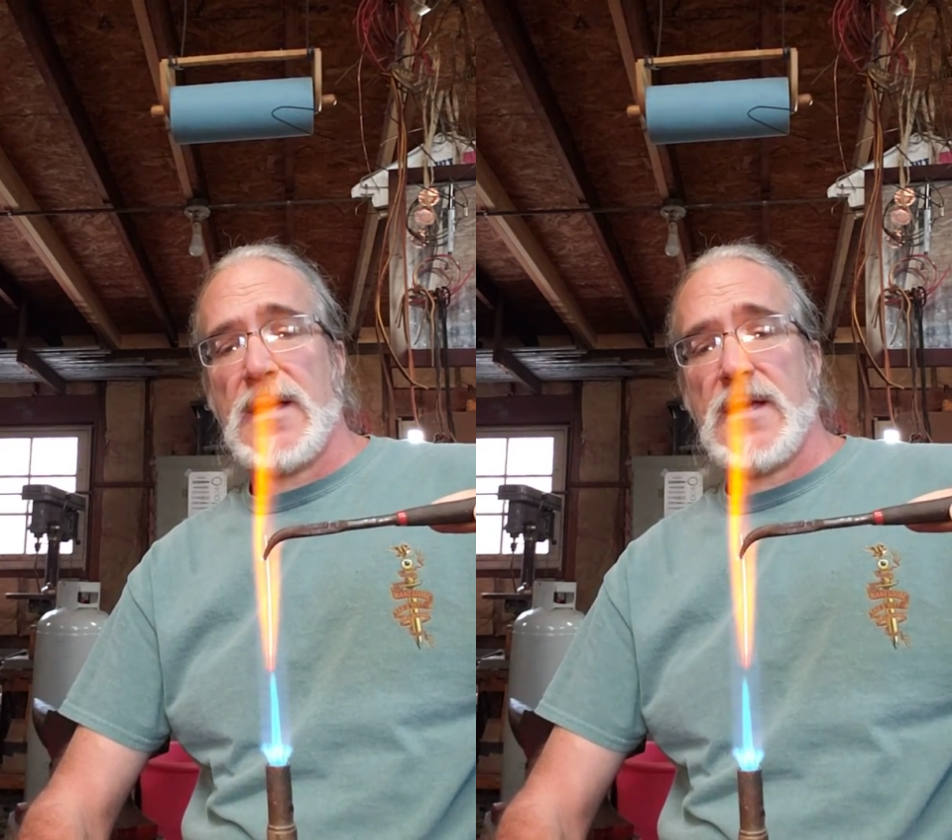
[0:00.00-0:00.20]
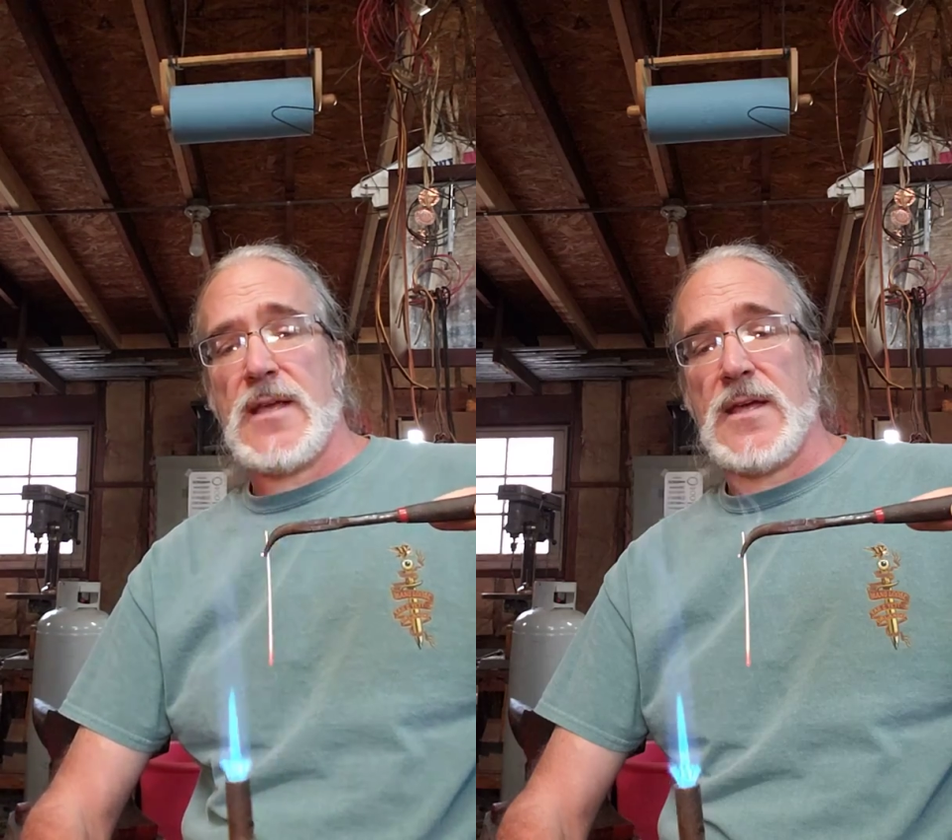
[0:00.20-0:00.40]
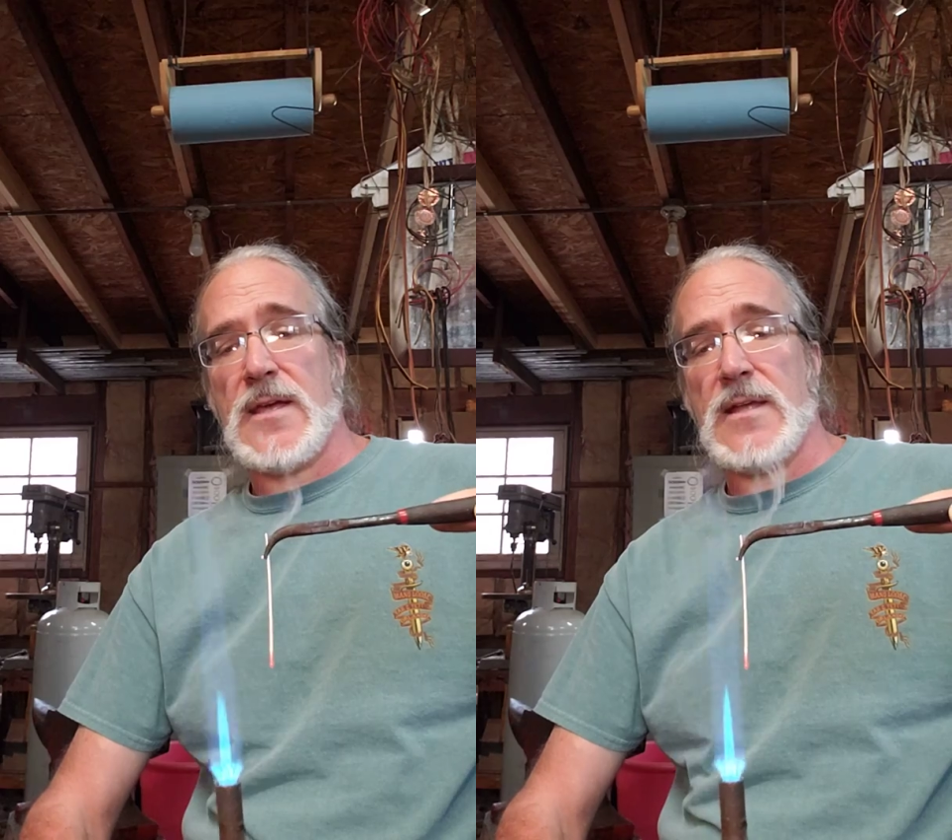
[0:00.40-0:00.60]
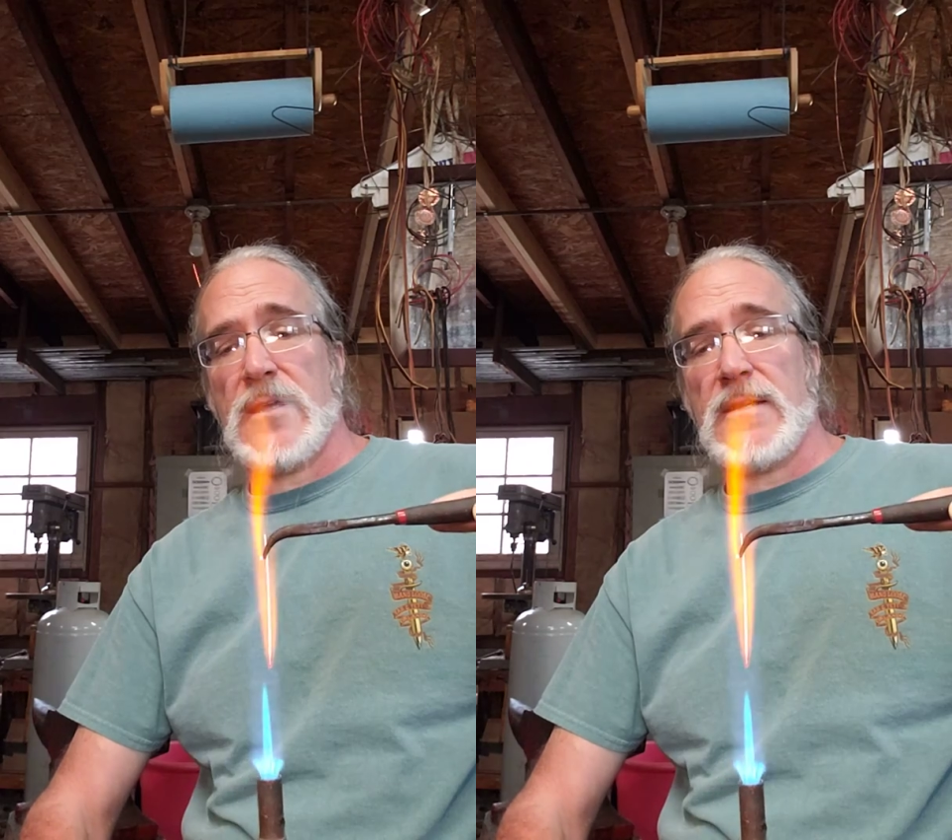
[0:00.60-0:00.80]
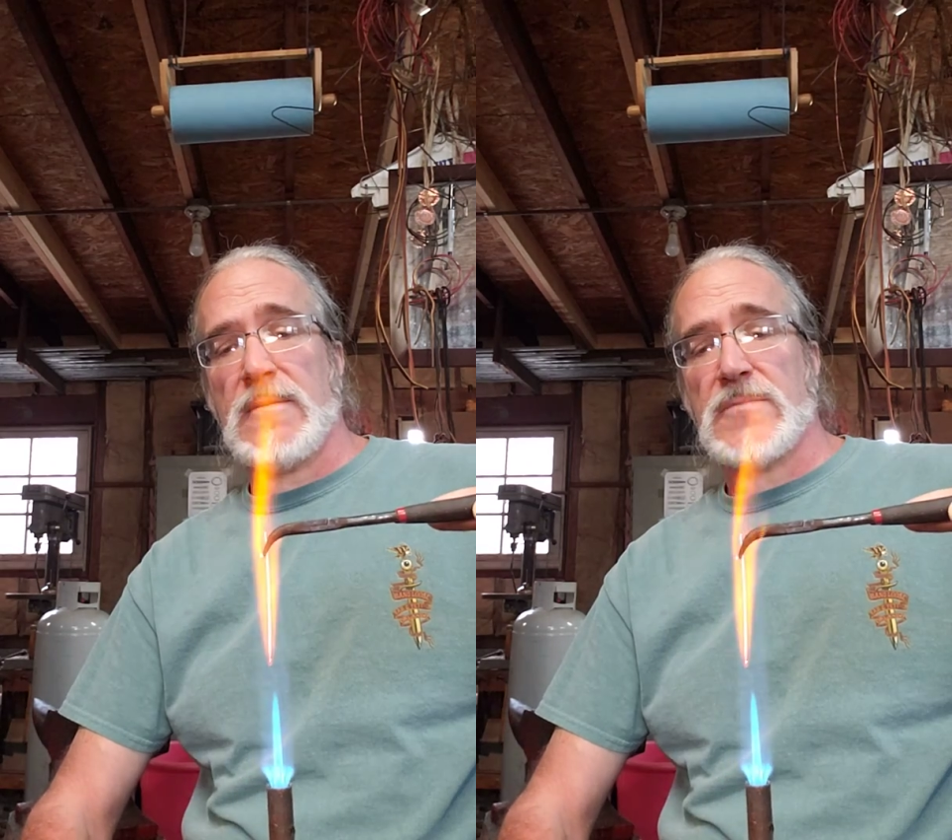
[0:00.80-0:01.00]

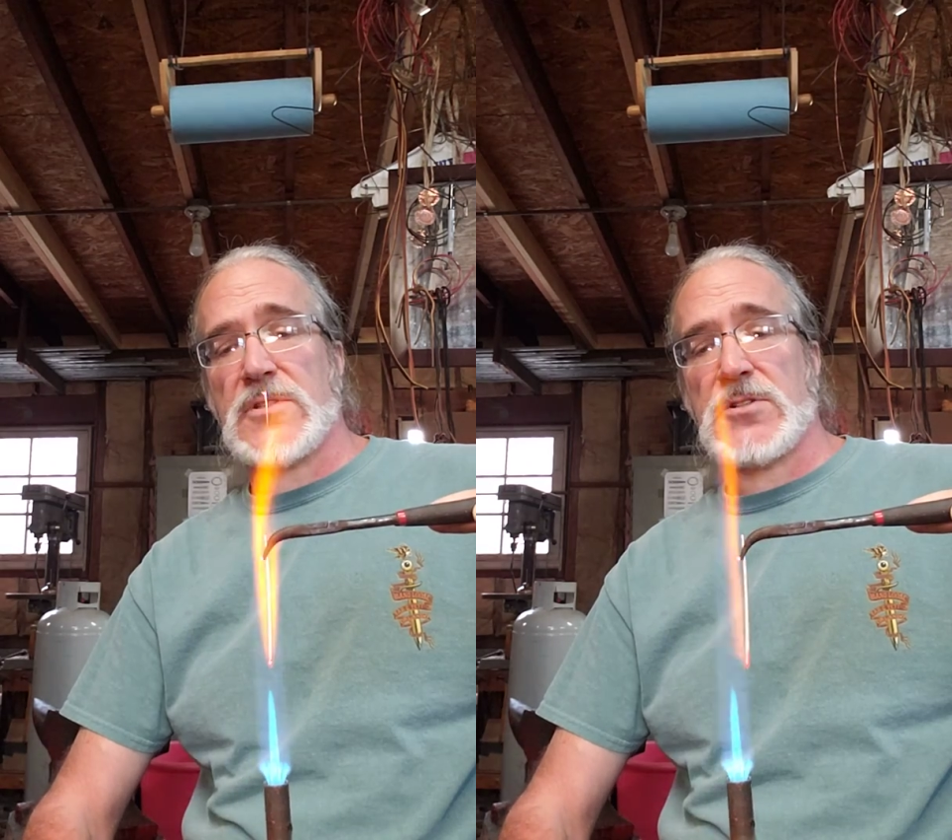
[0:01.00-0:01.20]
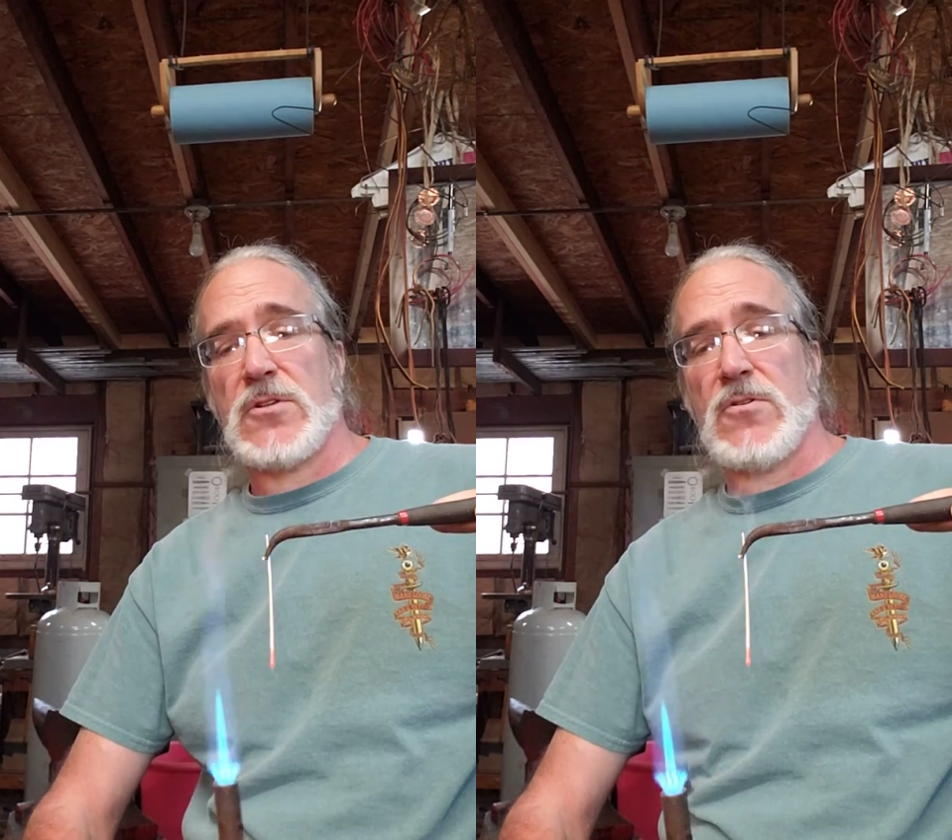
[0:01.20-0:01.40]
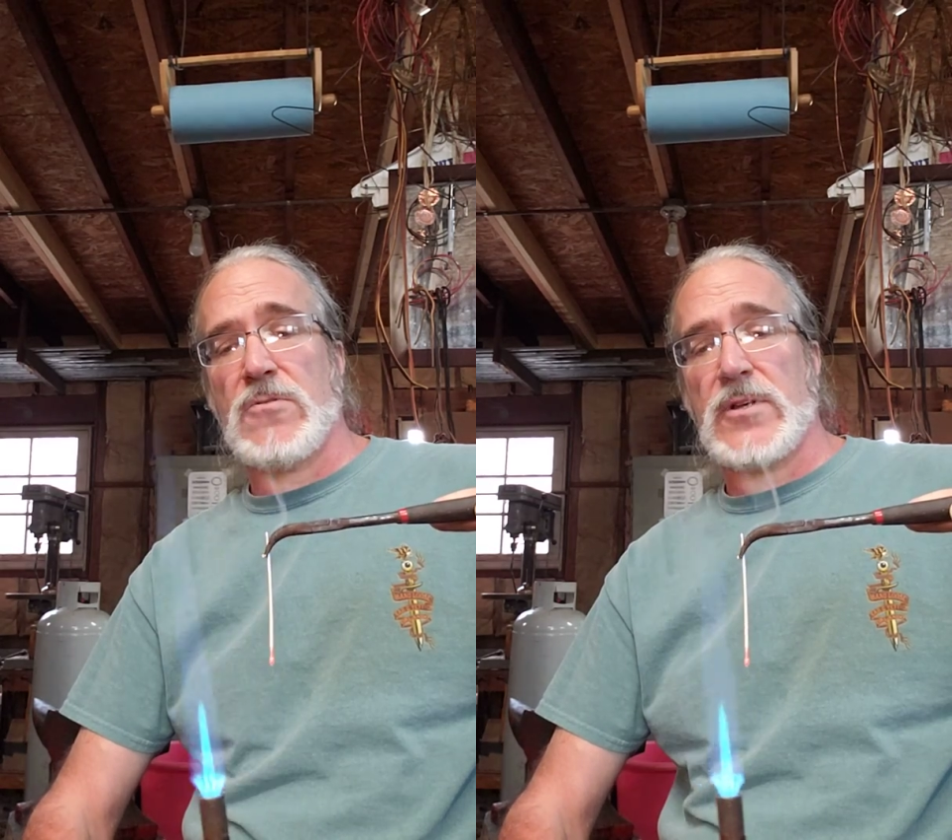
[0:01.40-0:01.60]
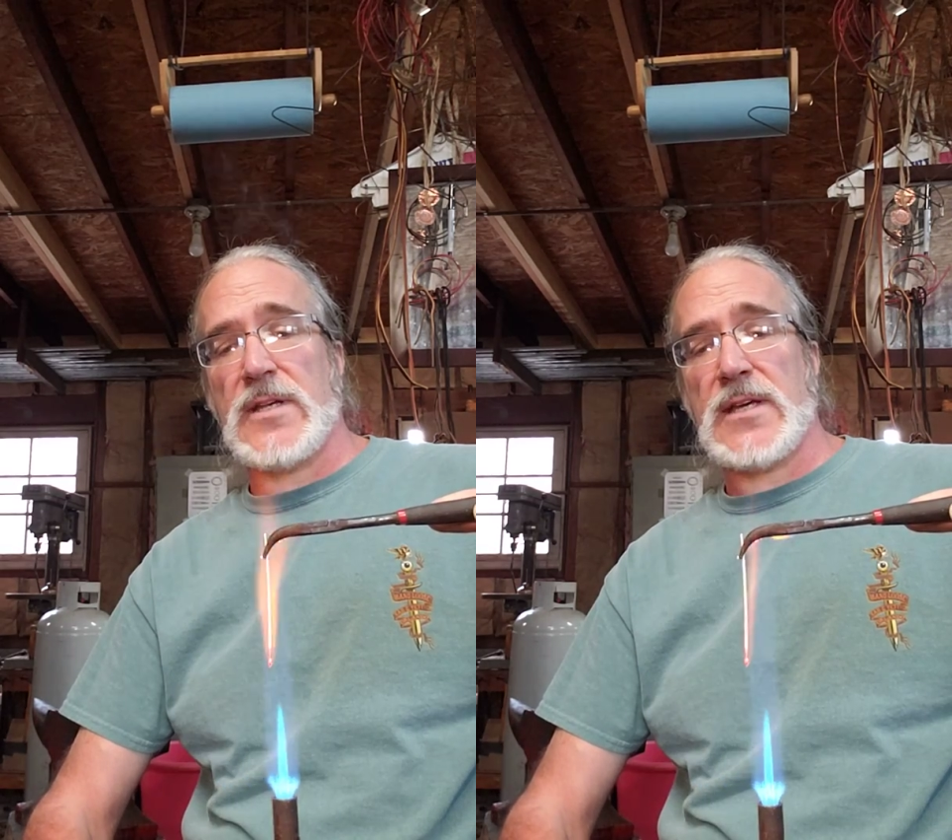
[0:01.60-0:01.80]
and I'm slowly